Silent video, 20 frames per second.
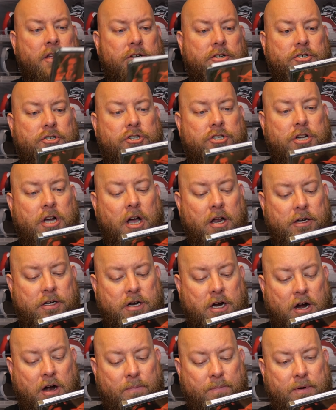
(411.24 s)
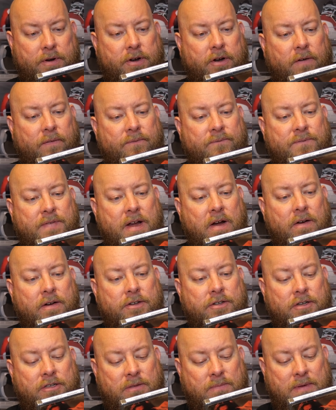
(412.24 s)
John Carpenter, Fear
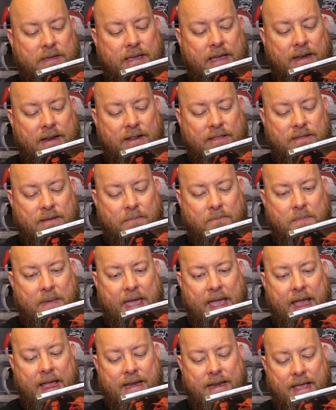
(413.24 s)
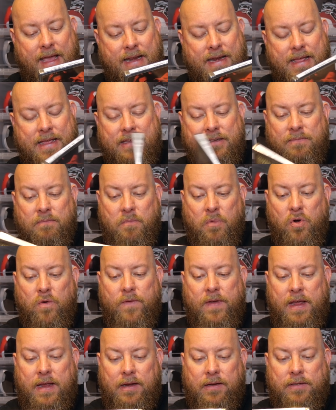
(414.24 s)
is Just the Beginning, The Man and His
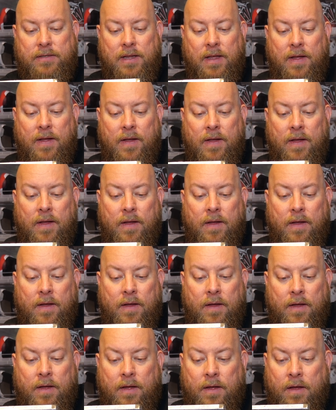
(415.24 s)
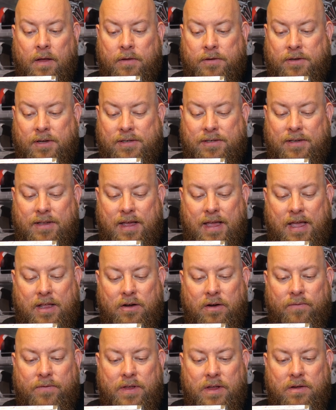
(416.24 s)
Movies. So this is an
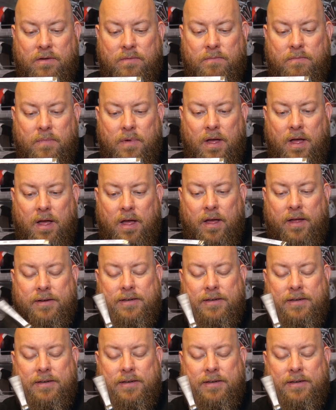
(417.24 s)
interview uh,